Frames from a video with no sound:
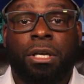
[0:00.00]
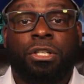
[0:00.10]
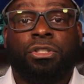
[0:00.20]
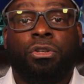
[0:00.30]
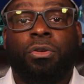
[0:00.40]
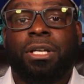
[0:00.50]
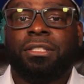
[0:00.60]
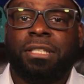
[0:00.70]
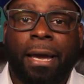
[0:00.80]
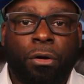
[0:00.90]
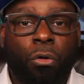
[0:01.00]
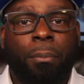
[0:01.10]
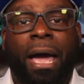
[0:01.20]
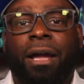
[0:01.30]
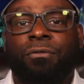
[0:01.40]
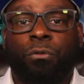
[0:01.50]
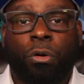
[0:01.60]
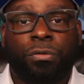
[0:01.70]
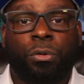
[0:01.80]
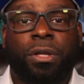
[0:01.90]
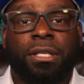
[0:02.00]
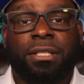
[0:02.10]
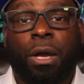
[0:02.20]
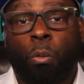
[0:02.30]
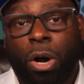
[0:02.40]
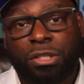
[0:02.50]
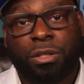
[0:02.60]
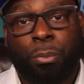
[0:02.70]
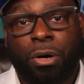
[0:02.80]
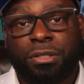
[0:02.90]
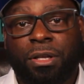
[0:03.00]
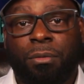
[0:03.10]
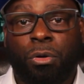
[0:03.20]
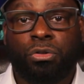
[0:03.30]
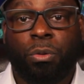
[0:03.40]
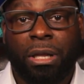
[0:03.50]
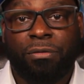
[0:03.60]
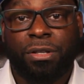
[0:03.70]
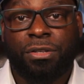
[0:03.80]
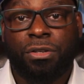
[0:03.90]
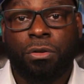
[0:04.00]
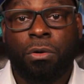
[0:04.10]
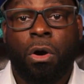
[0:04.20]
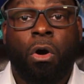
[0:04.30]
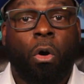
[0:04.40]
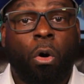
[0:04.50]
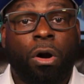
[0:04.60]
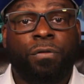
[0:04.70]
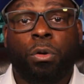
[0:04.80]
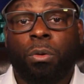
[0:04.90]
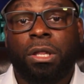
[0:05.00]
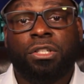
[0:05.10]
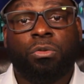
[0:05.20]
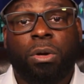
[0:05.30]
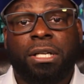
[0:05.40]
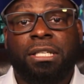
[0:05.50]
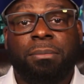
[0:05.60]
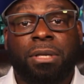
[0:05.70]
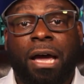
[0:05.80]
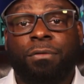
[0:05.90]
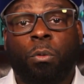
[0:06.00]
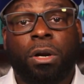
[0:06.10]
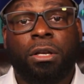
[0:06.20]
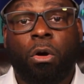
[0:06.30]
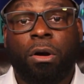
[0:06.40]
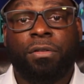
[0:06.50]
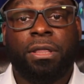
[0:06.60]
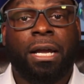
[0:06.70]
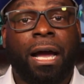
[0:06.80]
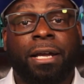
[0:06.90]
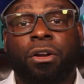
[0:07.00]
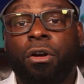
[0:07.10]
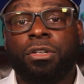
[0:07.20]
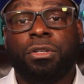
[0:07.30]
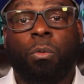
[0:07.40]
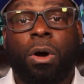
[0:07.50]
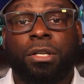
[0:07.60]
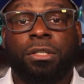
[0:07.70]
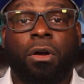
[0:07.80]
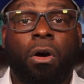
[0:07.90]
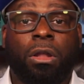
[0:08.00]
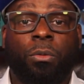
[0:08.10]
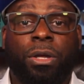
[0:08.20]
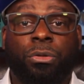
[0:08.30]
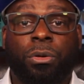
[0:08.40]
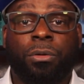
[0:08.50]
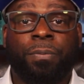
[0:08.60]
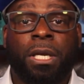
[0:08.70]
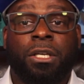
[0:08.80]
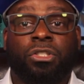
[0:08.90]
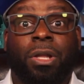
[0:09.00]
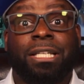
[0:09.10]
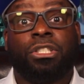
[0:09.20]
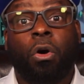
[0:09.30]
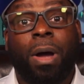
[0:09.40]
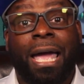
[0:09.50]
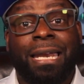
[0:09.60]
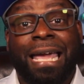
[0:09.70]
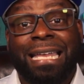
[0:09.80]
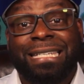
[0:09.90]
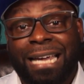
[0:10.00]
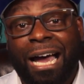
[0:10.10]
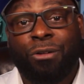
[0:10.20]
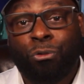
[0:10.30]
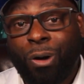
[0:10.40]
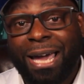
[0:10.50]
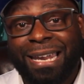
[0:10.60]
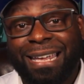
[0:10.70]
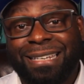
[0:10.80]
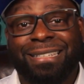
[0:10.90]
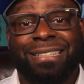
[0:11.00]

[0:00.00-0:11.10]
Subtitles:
so you can cycle back and forth through this and watch the parts that are most relevant to you. Or if you really just want to deep dive and want to know everything, I encourage you to watch it all the way through. So let's go ahead and dive right in.